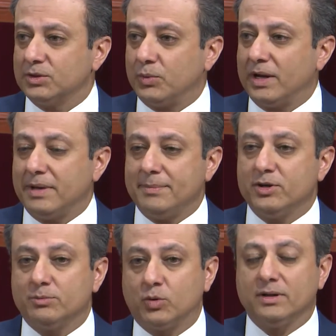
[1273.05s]
when maybe
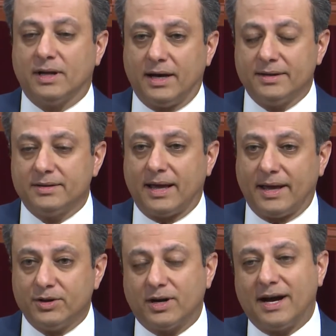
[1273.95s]
you're more aligned
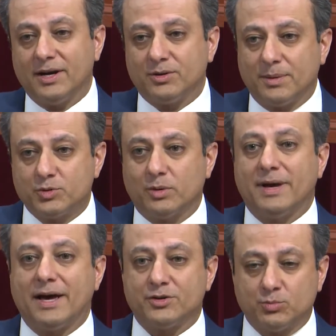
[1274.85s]
and you're higher up, so it
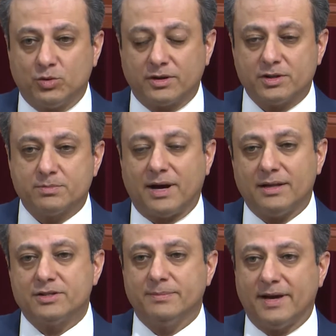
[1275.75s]
matters more because
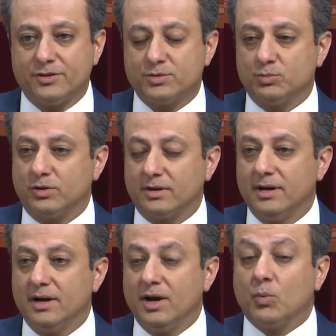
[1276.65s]
policy matters more,
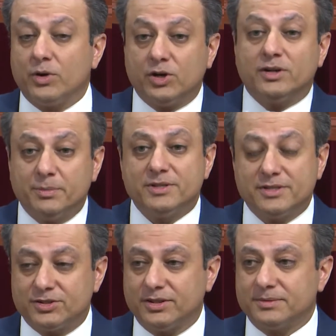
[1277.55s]
where you're in a
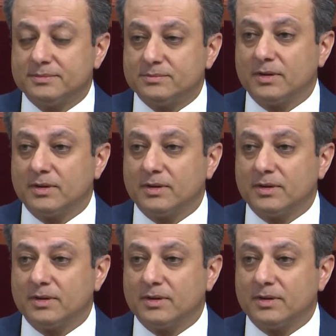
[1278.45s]
position